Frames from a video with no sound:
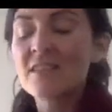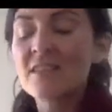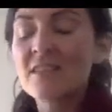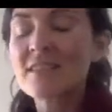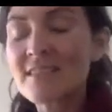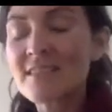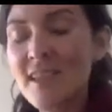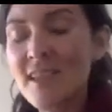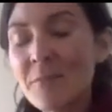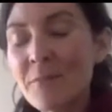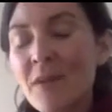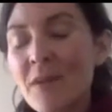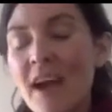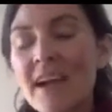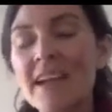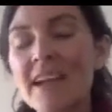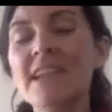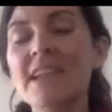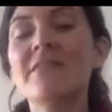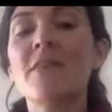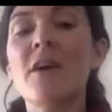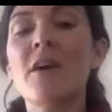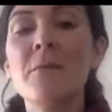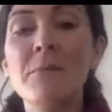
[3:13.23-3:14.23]
some
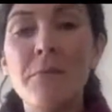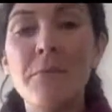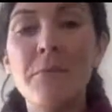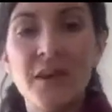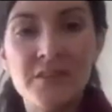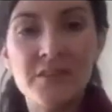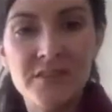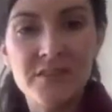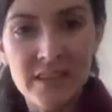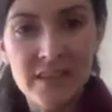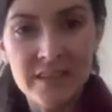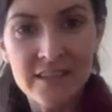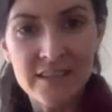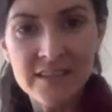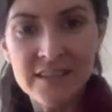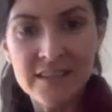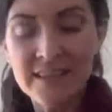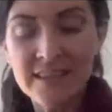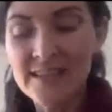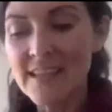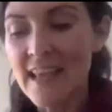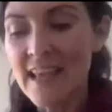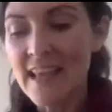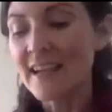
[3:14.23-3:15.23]
kind of abundance?
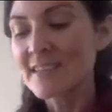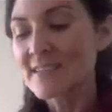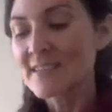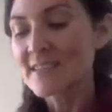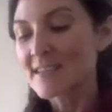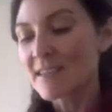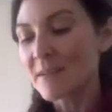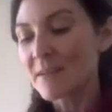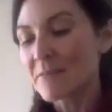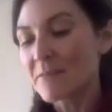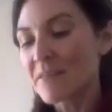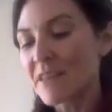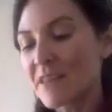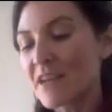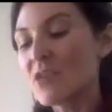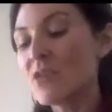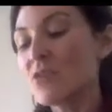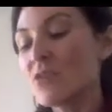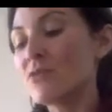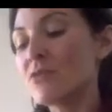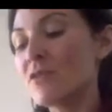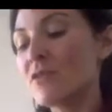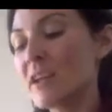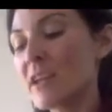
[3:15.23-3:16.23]
It's like something
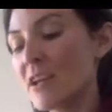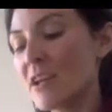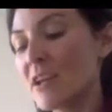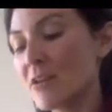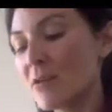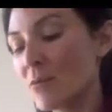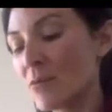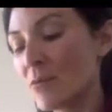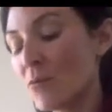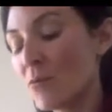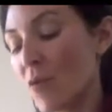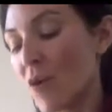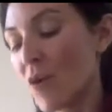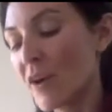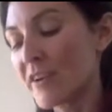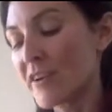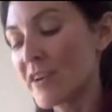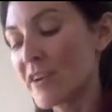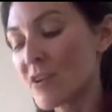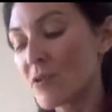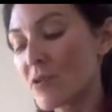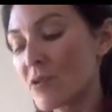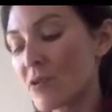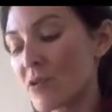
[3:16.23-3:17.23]
you really
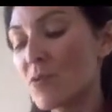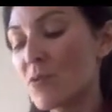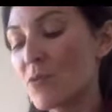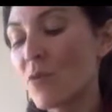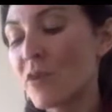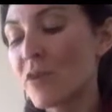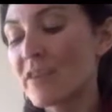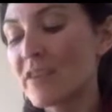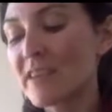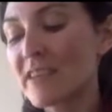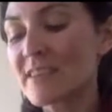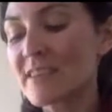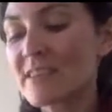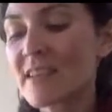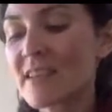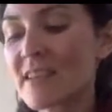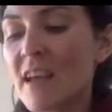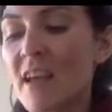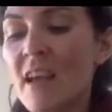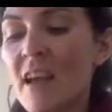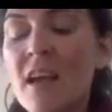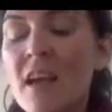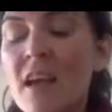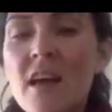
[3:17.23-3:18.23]
want. You want this.
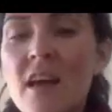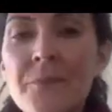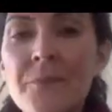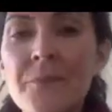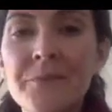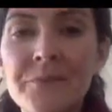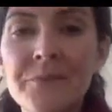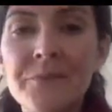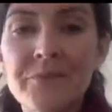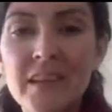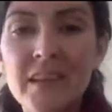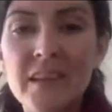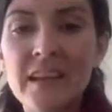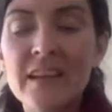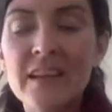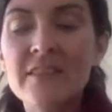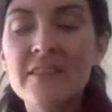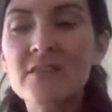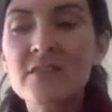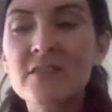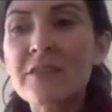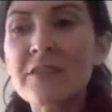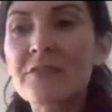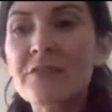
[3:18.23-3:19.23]

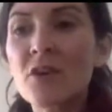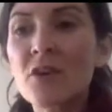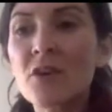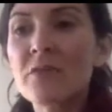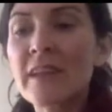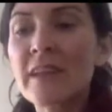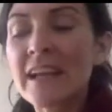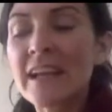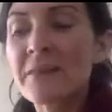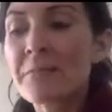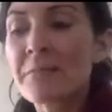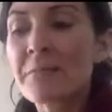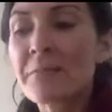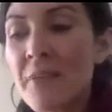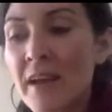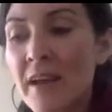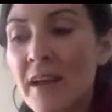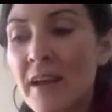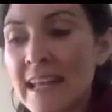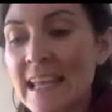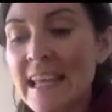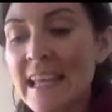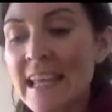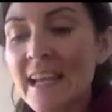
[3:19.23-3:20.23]
If not like
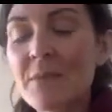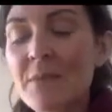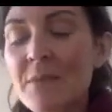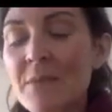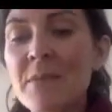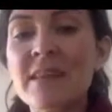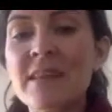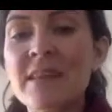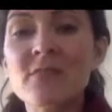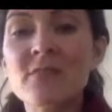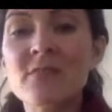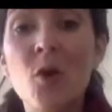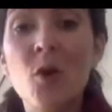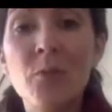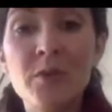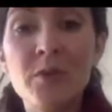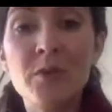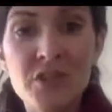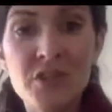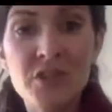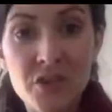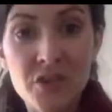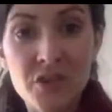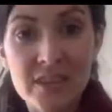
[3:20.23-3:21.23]
money, it can be this
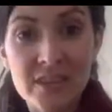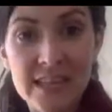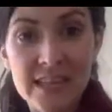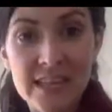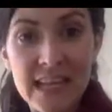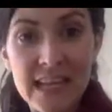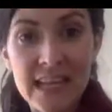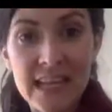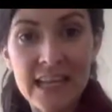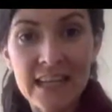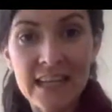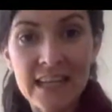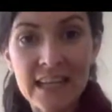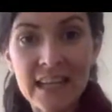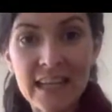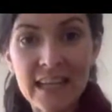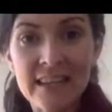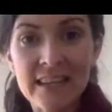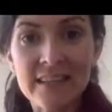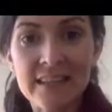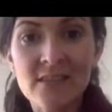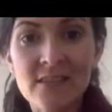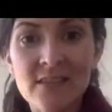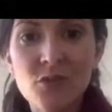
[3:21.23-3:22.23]
opportunity, like
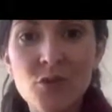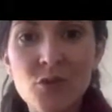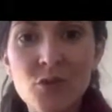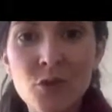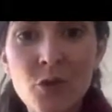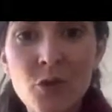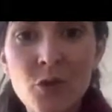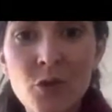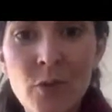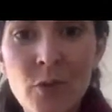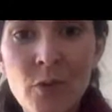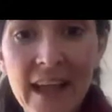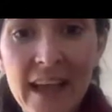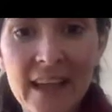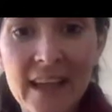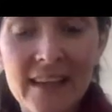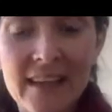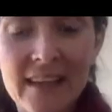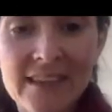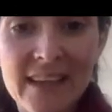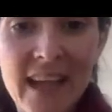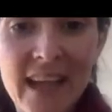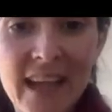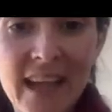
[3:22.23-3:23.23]
this doorway
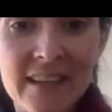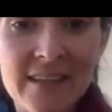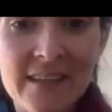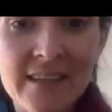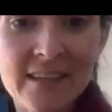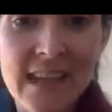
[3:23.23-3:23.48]
to kind of